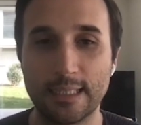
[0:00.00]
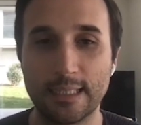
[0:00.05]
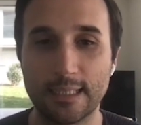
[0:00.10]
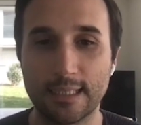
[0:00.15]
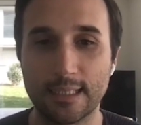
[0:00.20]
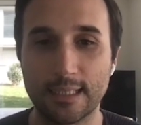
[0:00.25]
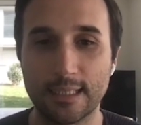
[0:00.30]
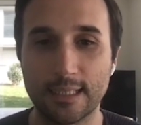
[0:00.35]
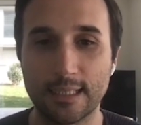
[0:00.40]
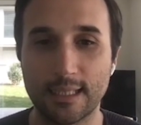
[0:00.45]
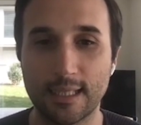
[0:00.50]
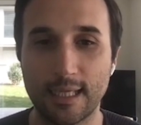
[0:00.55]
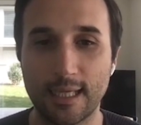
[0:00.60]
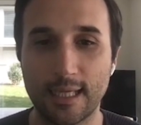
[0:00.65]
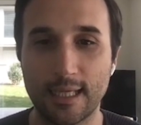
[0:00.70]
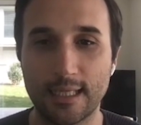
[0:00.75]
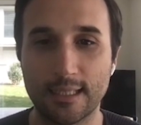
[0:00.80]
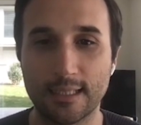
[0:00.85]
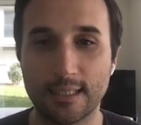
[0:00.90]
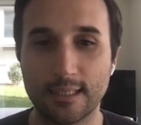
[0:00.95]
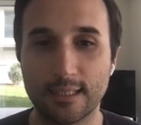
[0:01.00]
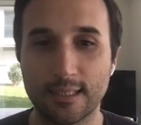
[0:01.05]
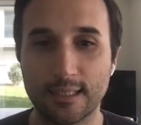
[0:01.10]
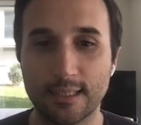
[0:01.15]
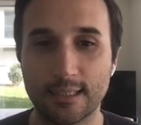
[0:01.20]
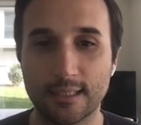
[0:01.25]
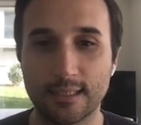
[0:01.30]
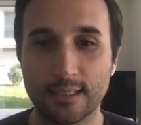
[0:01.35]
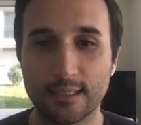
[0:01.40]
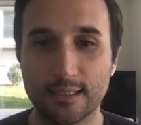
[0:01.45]
Uh, and
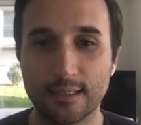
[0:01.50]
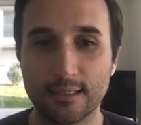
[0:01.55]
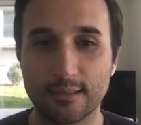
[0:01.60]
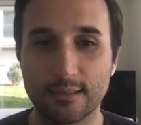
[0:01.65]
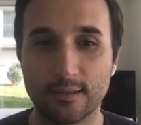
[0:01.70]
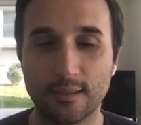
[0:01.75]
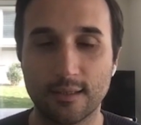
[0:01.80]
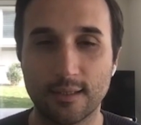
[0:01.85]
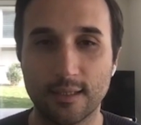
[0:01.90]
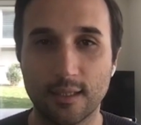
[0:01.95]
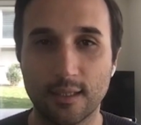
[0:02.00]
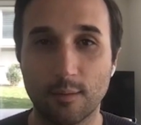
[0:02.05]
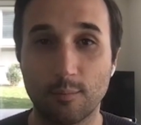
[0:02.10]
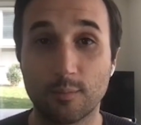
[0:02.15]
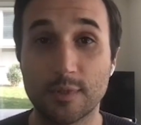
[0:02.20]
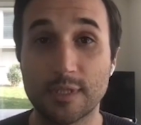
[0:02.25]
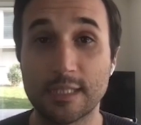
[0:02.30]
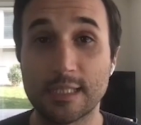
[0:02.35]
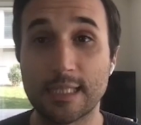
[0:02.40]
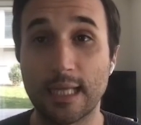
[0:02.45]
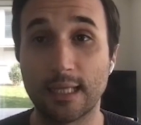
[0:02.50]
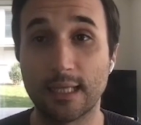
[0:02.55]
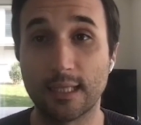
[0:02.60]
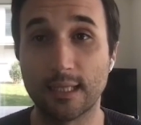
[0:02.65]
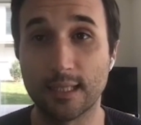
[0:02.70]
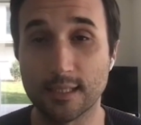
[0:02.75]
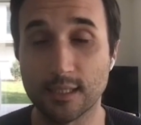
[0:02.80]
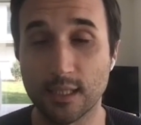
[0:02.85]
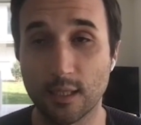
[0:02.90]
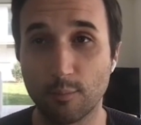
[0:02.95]
ended up selling
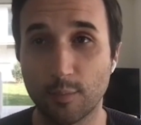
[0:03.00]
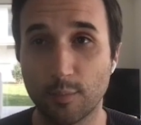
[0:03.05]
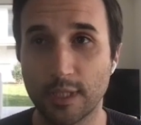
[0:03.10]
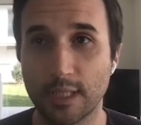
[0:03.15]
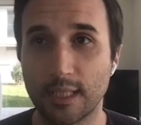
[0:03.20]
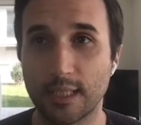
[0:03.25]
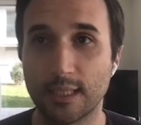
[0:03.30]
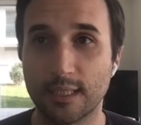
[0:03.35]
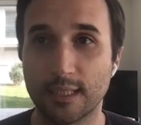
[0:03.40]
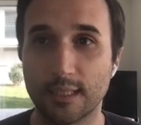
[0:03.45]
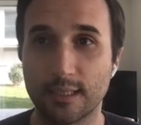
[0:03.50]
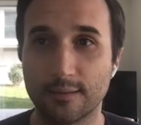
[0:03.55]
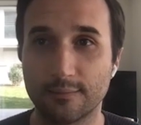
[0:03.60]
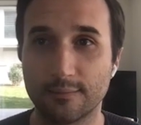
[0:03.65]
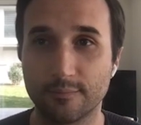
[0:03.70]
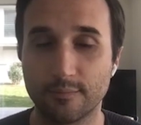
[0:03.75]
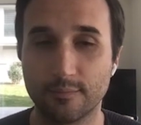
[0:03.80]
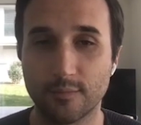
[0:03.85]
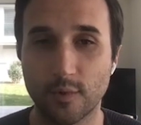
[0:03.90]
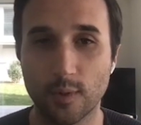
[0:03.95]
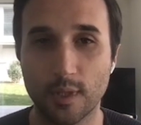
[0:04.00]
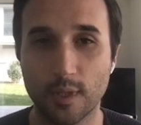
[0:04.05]
this company um,